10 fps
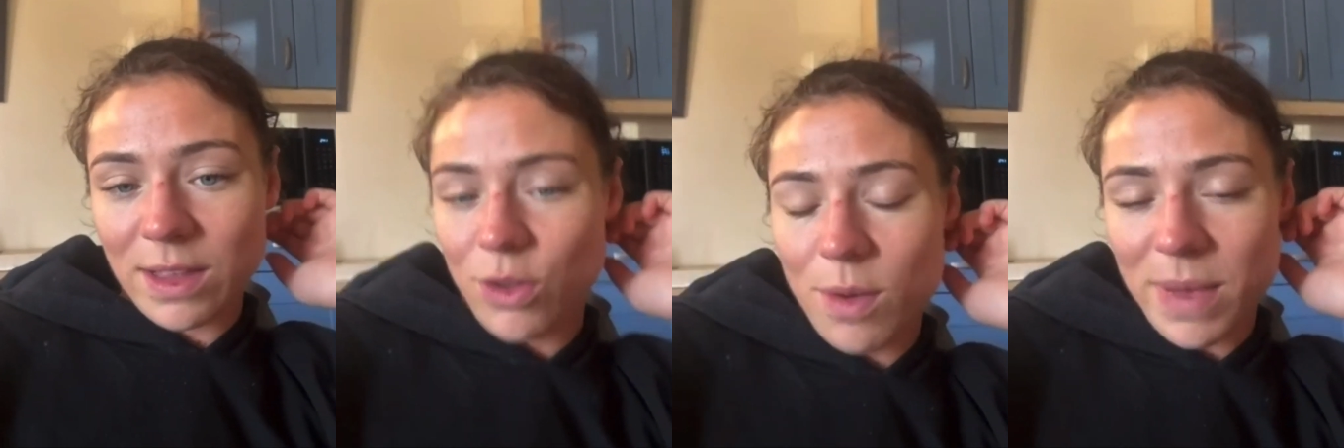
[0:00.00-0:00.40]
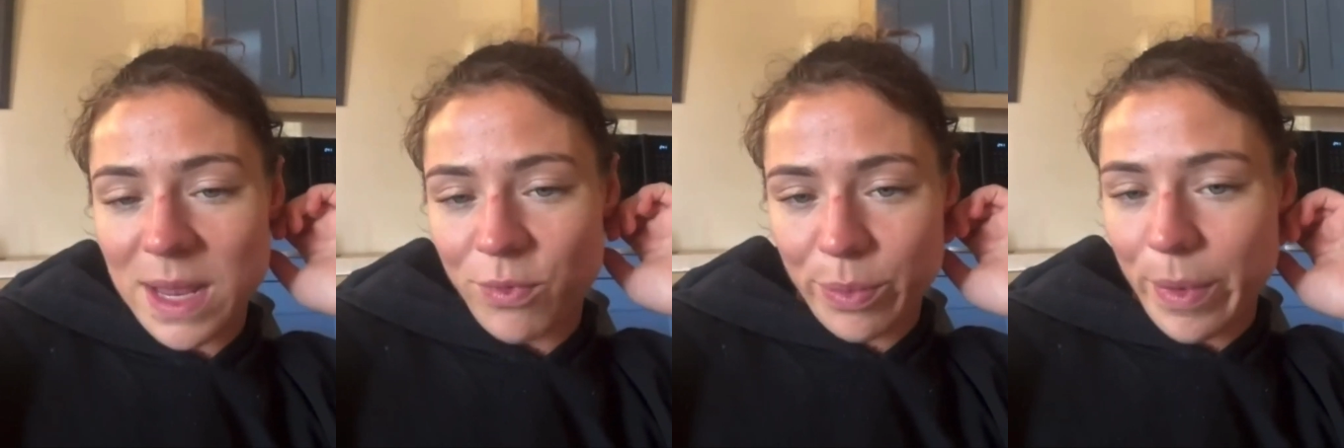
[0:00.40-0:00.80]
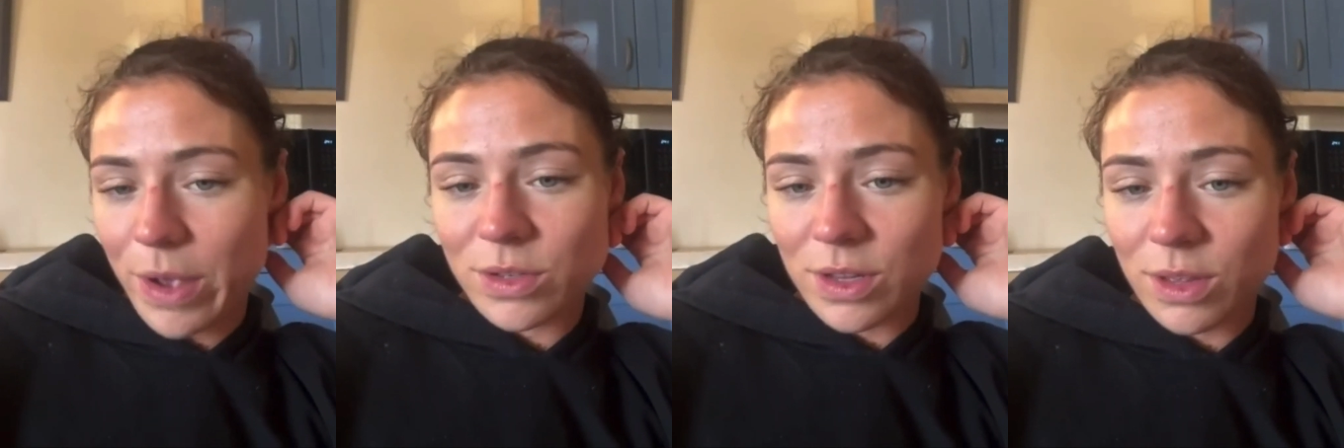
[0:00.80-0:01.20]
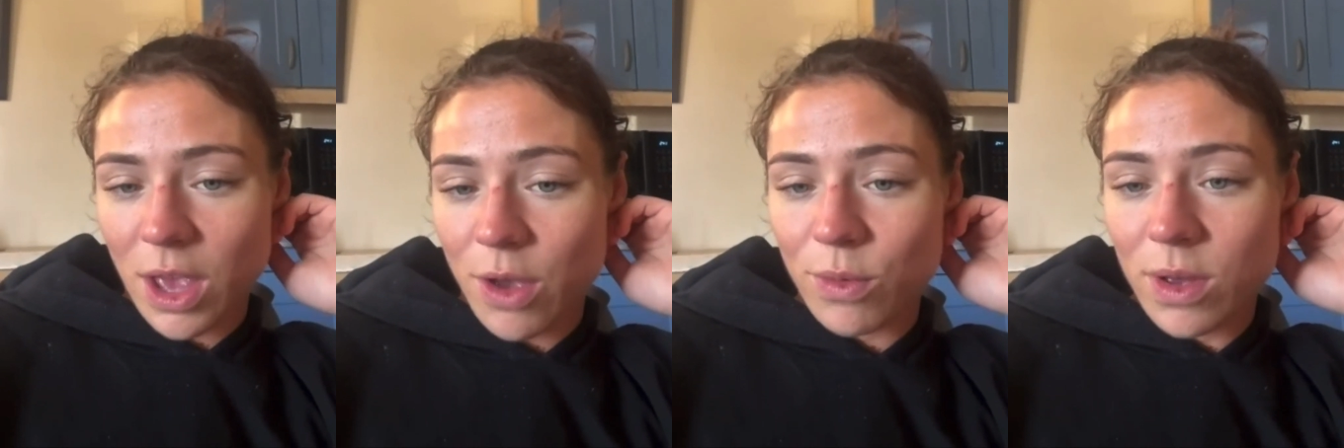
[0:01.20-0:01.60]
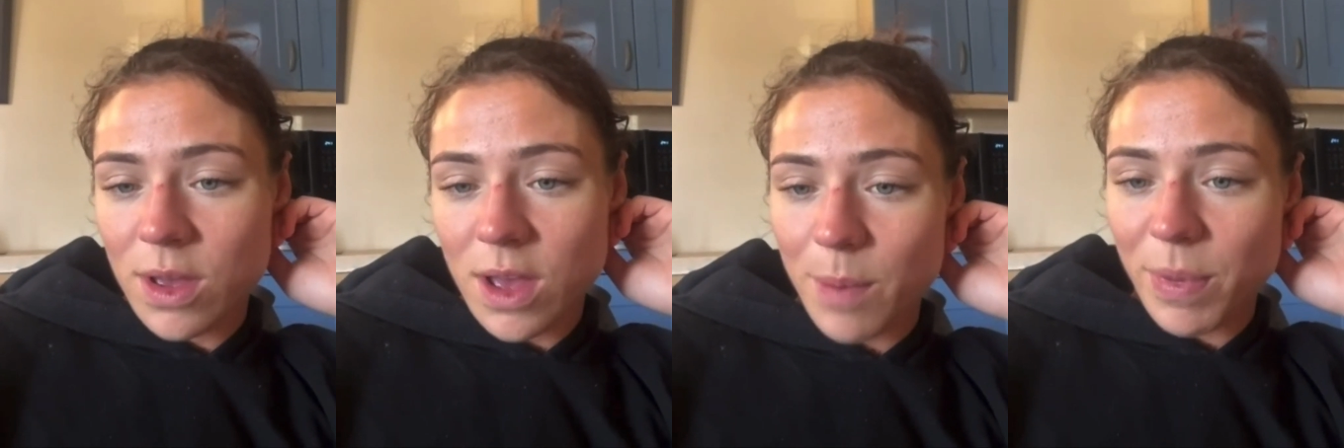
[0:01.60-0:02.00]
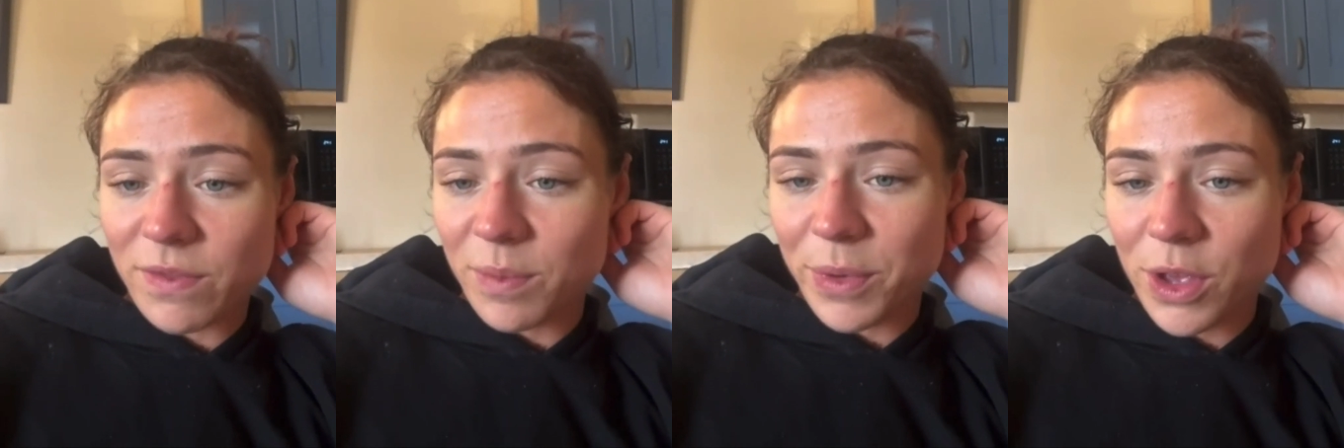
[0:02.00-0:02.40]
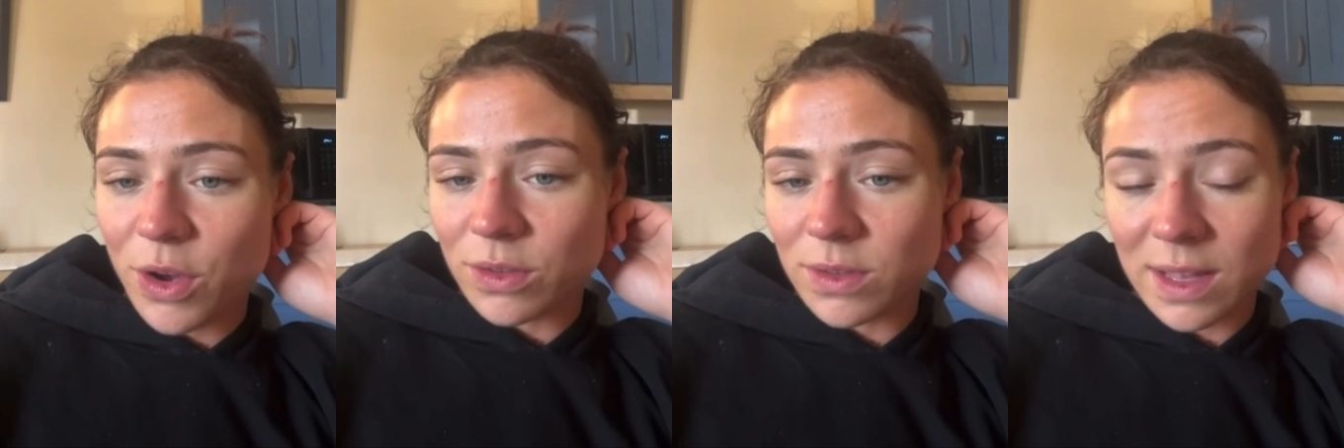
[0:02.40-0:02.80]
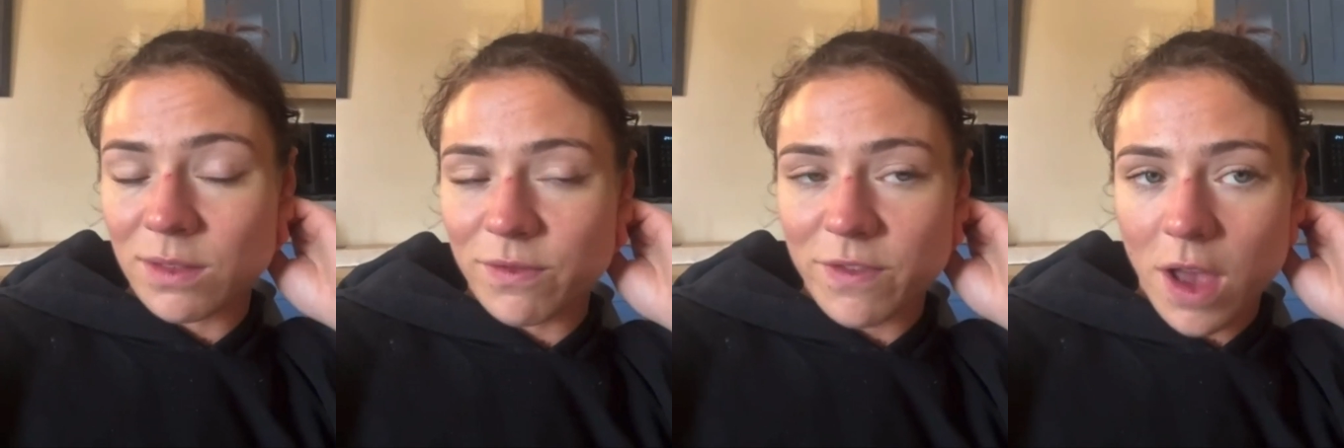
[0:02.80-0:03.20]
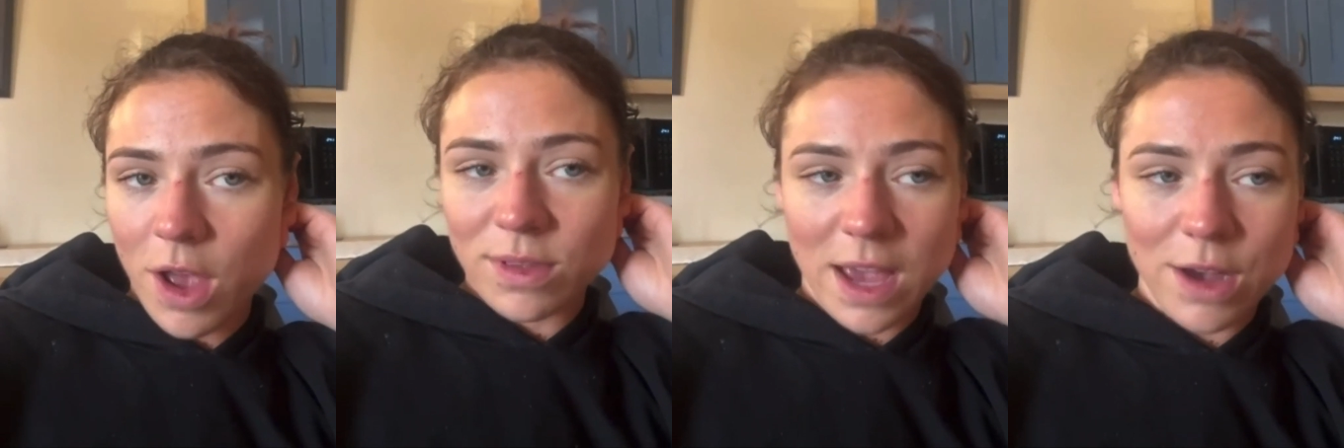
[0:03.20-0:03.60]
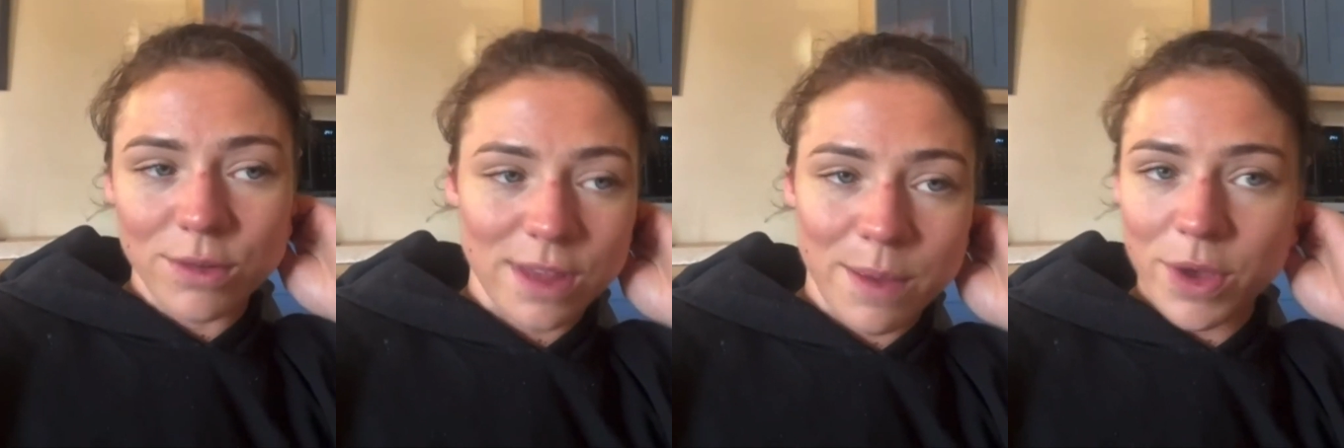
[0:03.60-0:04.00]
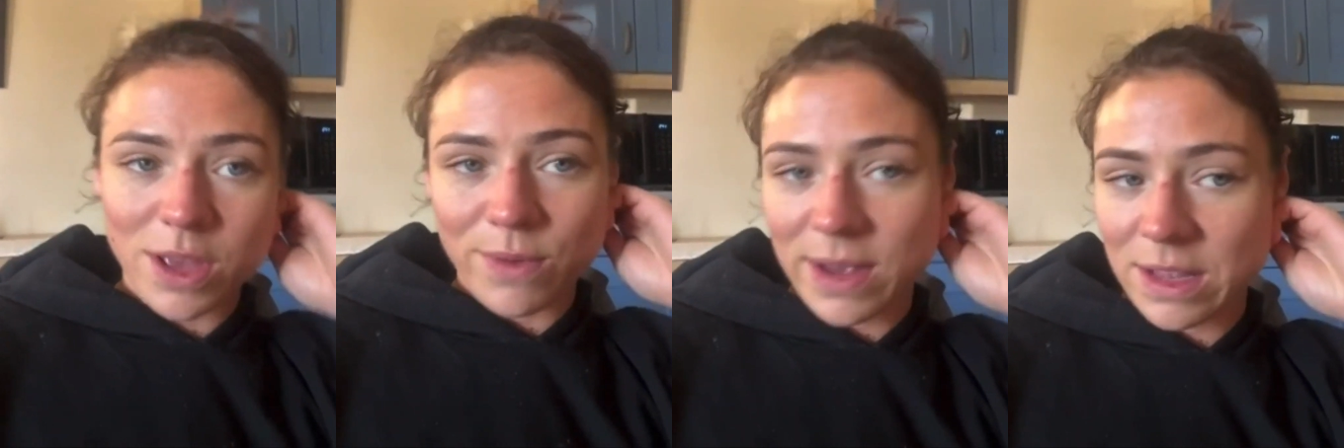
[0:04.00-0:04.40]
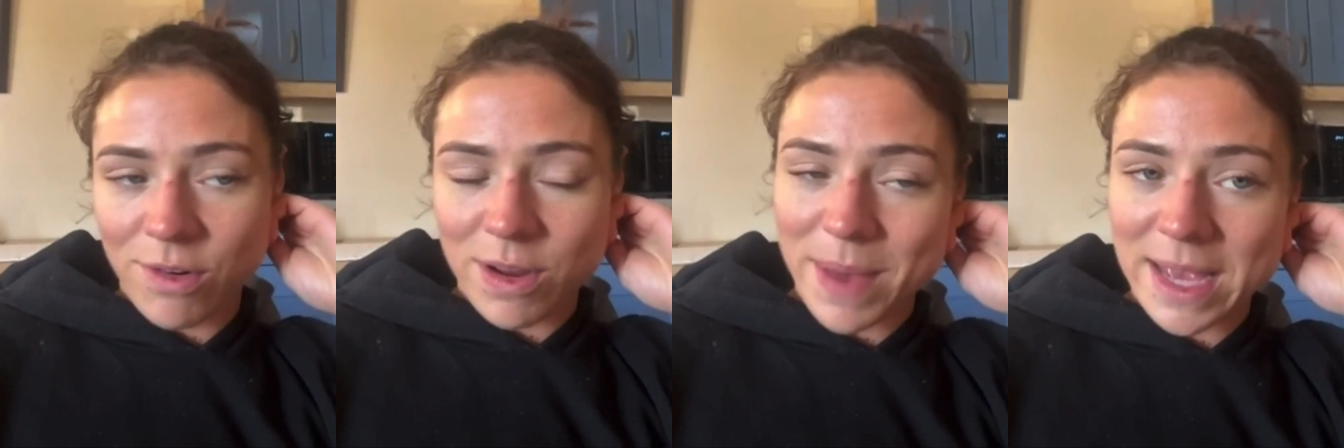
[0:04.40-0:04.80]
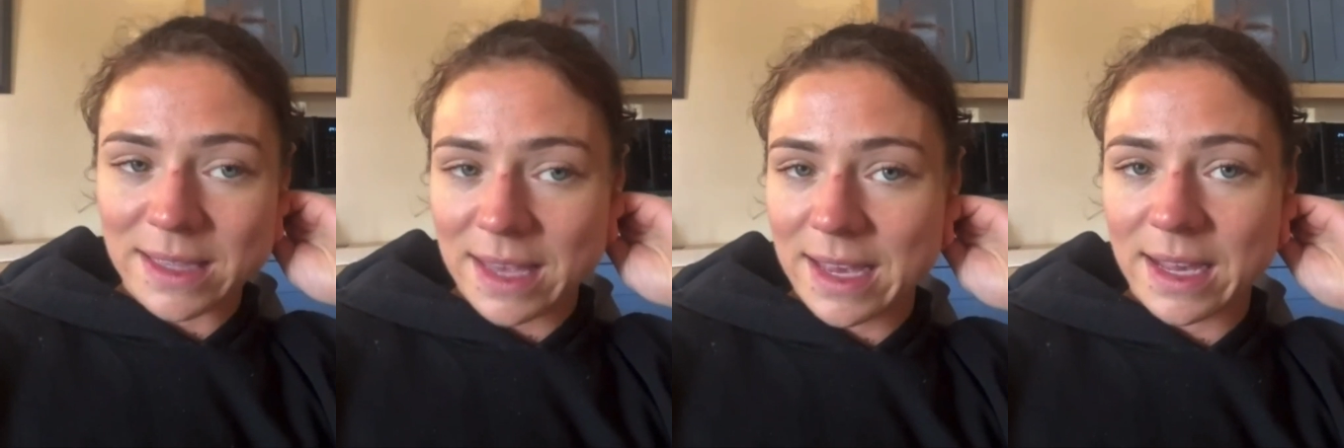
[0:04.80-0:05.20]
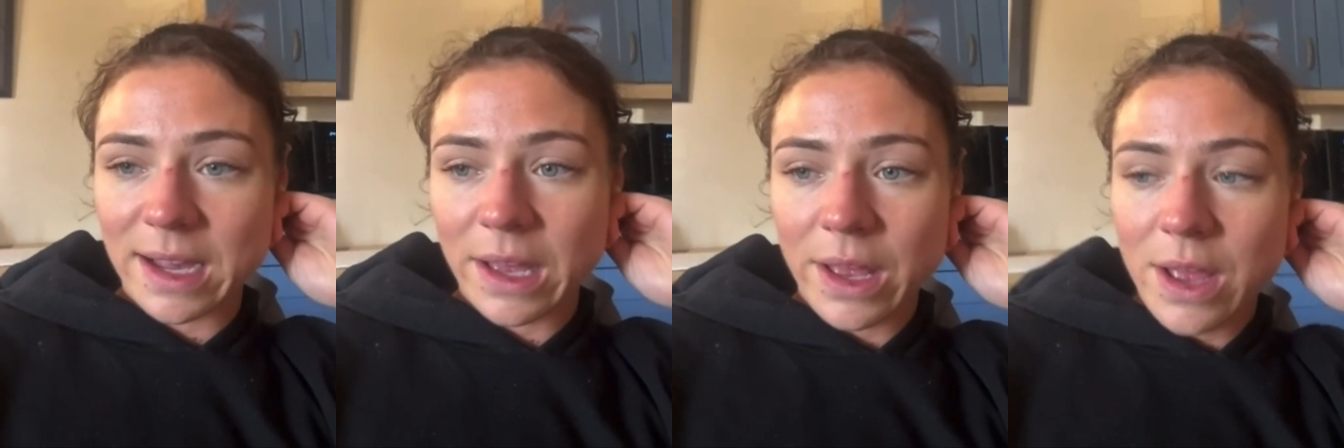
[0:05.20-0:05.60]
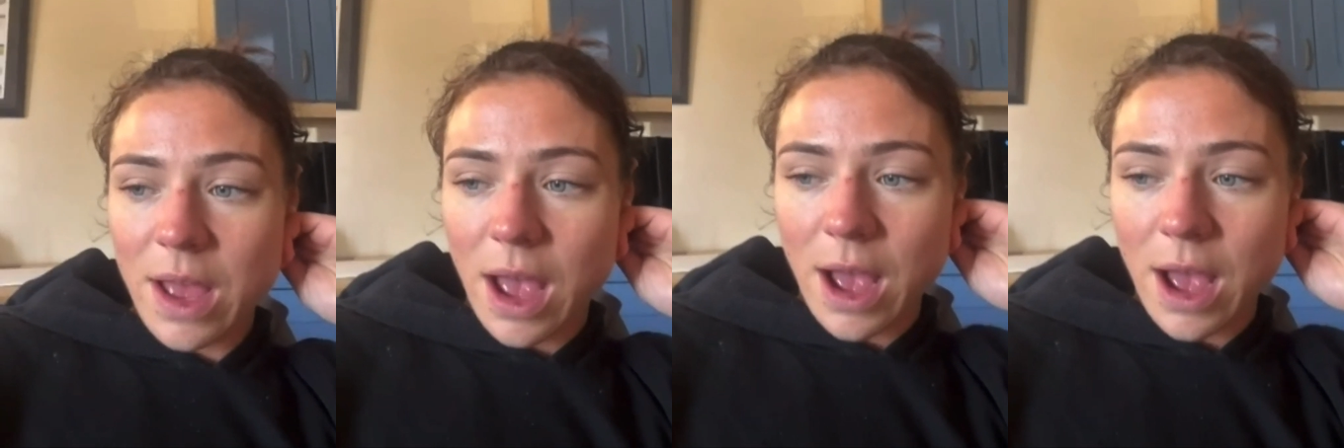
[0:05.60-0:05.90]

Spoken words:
Like not many promotions go above and beyond, and the hotels they put you in are amazing.